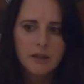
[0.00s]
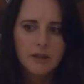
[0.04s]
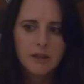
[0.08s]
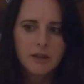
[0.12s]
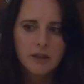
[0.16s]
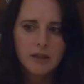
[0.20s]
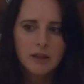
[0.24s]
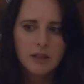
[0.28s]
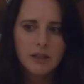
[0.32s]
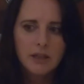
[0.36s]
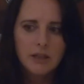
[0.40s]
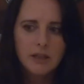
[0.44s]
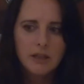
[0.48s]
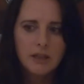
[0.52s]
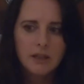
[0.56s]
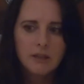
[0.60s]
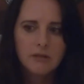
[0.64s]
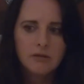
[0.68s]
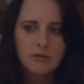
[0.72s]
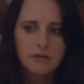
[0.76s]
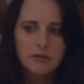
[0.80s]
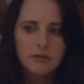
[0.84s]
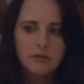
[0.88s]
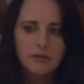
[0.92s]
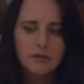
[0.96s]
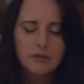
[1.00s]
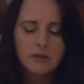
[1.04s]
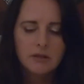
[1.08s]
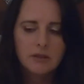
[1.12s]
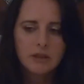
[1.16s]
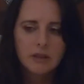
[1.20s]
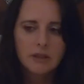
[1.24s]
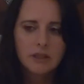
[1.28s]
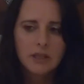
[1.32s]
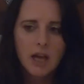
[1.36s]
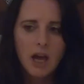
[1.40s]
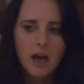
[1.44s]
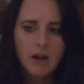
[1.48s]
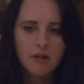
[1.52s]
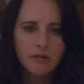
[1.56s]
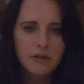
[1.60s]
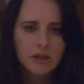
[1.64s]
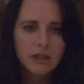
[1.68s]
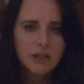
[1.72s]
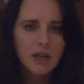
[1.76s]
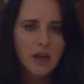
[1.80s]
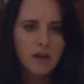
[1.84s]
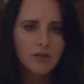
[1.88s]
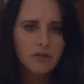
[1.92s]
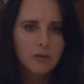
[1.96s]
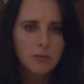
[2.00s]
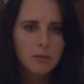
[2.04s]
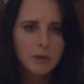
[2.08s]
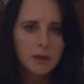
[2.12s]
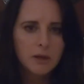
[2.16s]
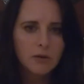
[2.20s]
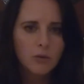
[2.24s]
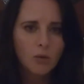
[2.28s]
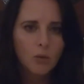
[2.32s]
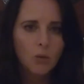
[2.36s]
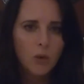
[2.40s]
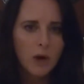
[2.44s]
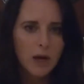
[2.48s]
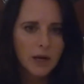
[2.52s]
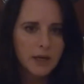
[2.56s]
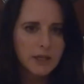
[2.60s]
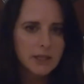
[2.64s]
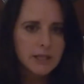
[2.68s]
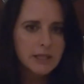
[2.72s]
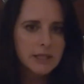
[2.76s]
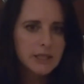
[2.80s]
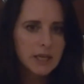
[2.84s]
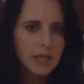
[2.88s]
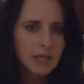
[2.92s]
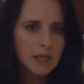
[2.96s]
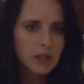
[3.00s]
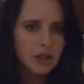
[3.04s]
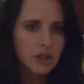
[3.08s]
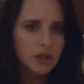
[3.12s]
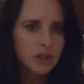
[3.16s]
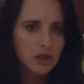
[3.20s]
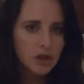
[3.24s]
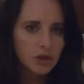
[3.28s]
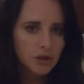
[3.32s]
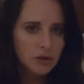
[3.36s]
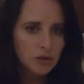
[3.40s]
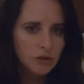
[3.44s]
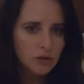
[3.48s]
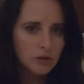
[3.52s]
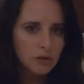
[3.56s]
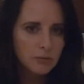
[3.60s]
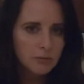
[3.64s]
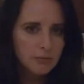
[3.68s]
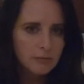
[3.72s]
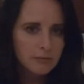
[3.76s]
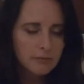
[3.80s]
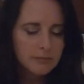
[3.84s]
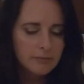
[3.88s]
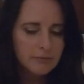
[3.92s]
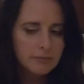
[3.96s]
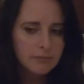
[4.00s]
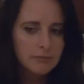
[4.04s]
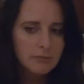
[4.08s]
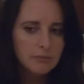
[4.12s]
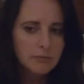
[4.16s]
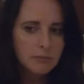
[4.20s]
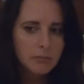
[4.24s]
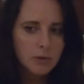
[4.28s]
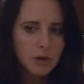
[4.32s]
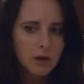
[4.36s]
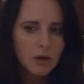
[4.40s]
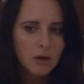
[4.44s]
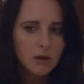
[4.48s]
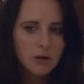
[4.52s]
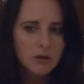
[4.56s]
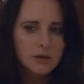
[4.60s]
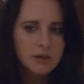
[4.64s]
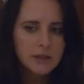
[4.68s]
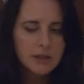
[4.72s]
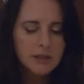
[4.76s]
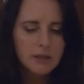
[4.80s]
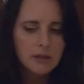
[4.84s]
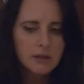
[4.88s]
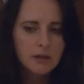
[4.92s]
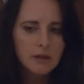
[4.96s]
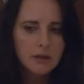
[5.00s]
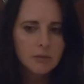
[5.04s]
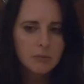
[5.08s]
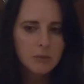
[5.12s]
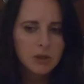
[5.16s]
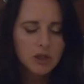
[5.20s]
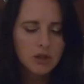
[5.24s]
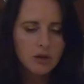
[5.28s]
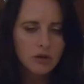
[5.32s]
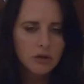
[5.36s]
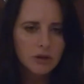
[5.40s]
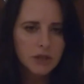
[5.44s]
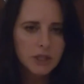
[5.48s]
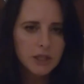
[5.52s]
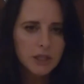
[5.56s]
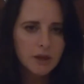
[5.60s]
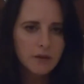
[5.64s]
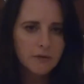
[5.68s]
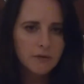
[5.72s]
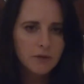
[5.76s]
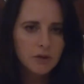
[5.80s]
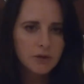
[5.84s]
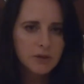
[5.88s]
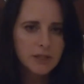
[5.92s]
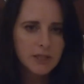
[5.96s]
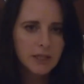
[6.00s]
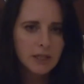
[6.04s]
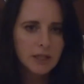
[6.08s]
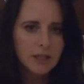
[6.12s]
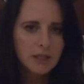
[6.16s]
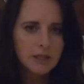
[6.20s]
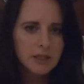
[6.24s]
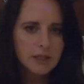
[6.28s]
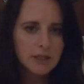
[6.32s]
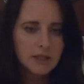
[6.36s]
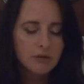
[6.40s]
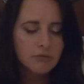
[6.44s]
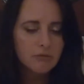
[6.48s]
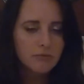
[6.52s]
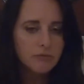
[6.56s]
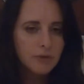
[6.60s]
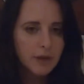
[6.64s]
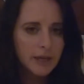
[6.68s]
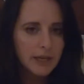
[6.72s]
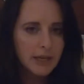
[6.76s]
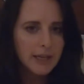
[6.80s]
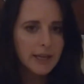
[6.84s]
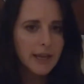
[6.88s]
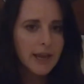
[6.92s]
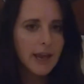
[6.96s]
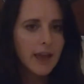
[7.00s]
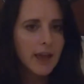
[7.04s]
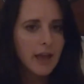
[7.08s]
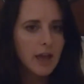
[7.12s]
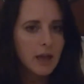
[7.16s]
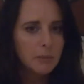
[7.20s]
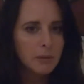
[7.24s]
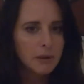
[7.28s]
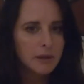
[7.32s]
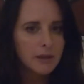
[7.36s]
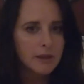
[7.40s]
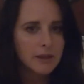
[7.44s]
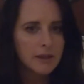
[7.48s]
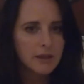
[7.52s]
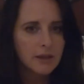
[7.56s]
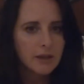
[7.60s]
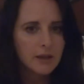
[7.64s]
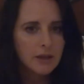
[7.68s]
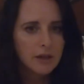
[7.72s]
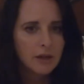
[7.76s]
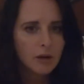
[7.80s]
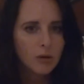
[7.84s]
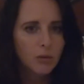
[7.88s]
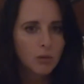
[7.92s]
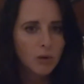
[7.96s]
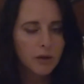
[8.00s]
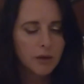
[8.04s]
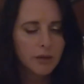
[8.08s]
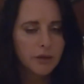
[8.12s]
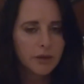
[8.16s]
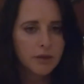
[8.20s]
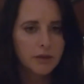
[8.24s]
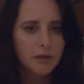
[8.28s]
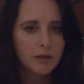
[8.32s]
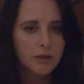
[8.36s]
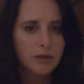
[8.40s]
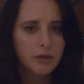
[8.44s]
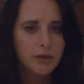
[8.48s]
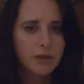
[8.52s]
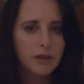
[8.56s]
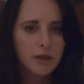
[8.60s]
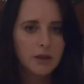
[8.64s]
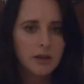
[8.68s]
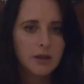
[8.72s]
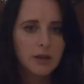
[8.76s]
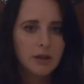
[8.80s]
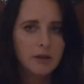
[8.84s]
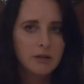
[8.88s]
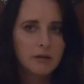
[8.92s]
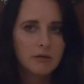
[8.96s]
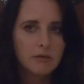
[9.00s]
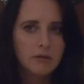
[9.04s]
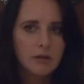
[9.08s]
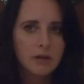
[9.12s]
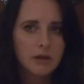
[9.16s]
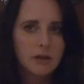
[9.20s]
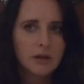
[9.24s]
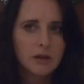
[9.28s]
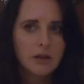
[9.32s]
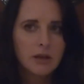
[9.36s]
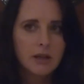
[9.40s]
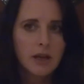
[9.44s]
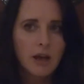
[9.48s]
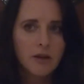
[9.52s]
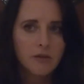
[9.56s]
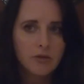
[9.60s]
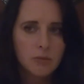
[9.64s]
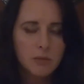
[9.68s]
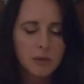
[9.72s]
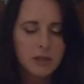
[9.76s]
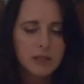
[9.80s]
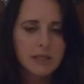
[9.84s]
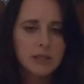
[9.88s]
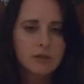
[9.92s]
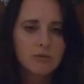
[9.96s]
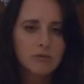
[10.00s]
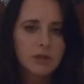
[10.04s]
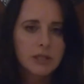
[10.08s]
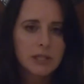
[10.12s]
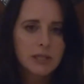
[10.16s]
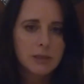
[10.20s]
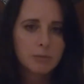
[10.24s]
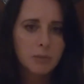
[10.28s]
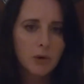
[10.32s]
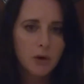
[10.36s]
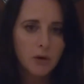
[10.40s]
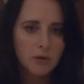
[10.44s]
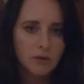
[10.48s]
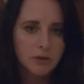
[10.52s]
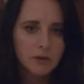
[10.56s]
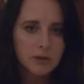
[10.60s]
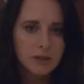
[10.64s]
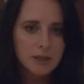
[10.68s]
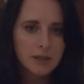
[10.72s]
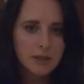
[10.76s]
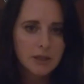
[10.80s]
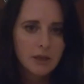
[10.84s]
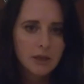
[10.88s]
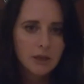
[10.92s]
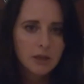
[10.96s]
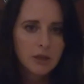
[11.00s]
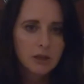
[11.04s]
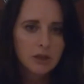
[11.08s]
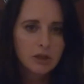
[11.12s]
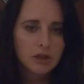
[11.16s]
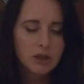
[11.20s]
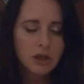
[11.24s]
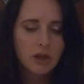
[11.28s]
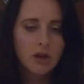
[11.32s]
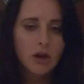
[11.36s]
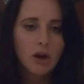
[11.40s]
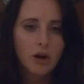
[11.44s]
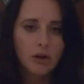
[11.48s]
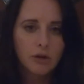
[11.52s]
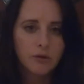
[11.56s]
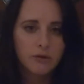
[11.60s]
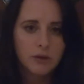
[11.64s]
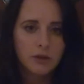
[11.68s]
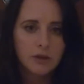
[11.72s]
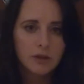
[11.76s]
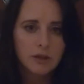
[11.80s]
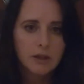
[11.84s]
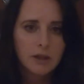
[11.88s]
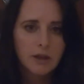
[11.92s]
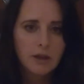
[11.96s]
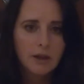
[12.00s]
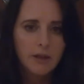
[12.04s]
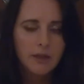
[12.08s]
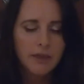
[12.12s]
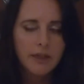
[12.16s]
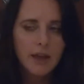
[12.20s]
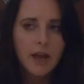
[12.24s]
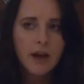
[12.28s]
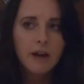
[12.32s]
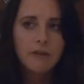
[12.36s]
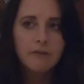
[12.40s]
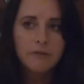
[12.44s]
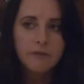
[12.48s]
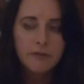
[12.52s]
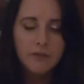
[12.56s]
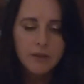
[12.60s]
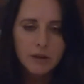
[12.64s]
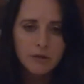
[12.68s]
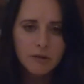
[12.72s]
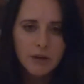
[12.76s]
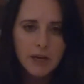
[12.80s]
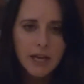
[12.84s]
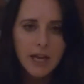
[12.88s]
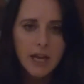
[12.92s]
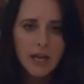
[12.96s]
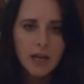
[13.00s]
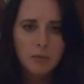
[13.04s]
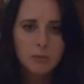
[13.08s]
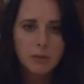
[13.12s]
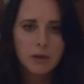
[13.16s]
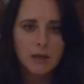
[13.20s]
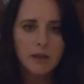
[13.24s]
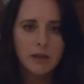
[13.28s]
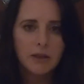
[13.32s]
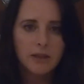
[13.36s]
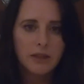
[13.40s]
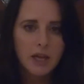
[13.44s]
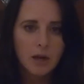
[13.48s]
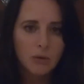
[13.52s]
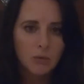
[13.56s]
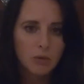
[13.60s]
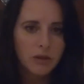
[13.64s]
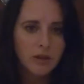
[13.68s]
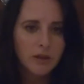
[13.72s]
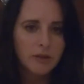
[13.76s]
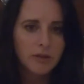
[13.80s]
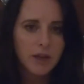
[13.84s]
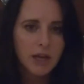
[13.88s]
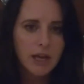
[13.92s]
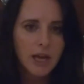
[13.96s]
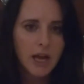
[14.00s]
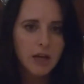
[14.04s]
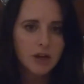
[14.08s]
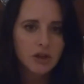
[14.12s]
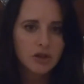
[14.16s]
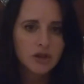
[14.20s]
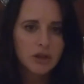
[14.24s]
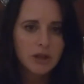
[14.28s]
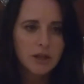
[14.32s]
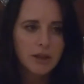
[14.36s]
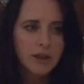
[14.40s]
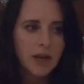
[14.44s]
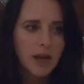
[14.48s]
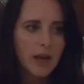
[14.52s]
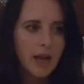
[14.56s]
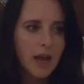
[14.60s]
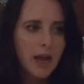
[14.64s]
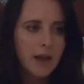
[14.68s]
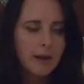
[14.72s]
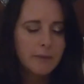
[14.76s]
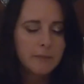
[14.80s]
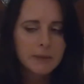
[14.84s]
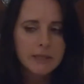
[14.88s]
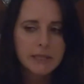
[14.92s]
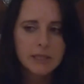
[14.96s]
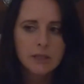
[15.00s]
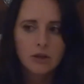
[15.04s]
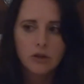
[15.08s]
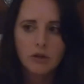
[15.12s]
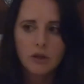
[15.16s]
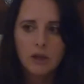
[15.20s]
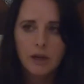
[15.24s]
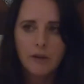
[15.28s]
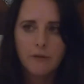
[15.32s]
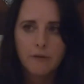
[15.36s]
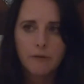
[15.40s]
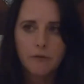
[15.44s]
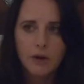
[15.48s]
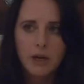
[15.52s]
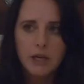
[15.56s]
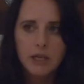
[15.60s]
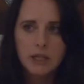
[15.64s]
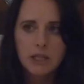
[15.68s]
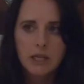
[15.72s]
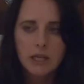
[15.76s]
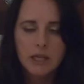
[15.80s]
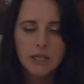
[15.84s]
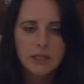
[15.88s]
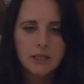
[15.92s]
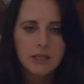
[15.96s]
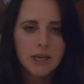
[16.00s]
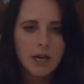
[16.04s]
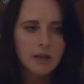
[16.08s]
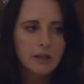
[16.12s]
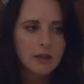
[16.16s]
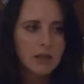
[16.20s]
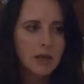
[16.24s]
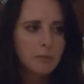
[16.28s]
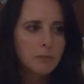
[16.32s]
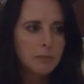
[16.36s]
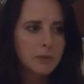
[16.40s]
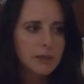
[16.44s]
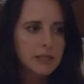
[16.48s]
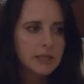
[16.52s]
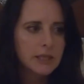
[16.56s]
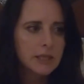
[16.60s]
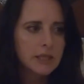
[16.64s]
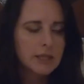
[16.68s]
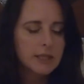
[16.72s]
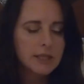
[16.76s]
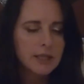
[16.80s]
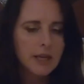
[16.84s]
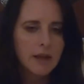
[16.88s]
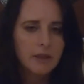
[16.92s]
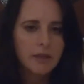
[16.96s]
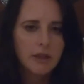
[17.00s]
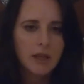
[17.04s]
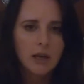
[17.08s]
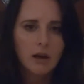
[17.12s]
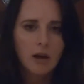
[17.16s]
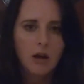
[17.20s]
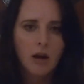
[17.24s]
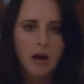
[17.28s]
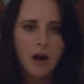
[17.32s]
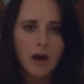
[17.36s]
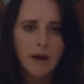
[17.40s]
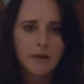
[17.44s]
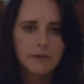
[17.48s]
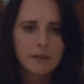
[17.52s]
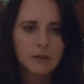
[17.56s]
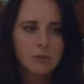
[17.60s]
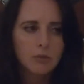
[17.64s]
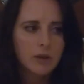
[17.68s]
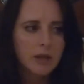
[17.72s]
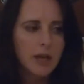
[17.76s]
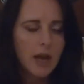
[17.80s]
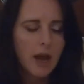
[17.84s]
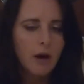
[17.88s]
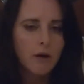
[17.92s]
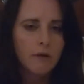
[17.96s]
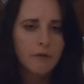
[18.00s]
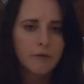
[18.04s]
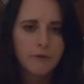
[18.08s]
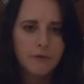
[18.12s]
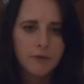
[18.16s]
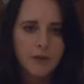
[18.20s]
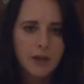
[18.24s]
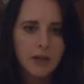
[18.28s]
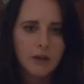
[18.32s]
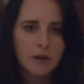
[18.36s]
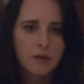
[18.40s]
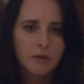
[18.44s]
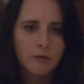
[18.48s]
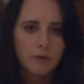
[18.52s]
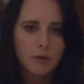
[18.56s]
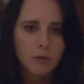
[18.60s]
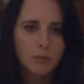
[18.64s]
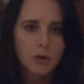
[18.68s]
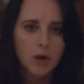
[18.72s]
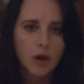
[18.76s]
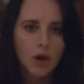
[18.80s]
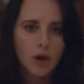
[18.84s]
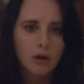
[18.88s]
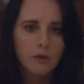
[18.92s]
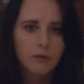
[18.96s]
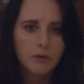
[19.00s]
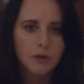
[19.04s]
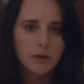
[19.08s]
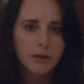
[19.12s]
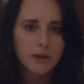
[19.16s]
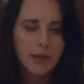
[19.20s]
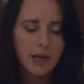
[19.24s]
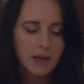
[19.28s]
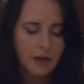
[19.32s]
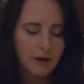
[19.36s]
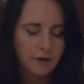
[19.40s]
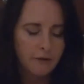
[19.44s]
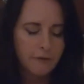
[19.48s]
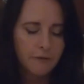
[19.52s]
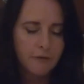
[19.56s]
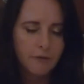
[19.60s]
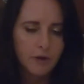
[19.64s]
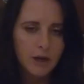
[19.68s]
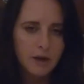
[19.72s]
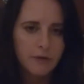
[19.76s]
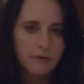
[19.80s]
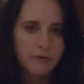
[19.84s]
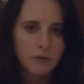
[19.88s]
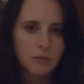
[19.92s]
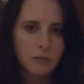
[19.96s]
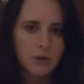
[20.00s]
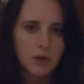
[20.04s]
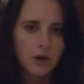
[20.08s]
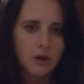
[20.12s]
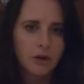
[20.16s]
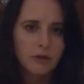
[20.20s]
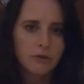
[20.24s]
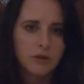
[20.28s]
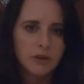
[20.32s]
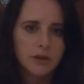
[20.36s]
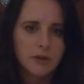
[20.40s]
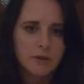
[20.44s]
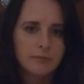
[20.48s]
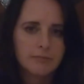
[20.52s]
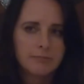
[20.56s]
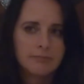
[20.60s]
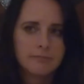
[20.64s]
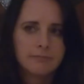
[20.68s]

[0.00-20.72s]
the current government won a second term because the majority of New Zealanders are really happy with the government's response to COVID. They are very happy that within the country they are absolutely free to conduct their business and their lives without fear from COVID. They are free from COVID.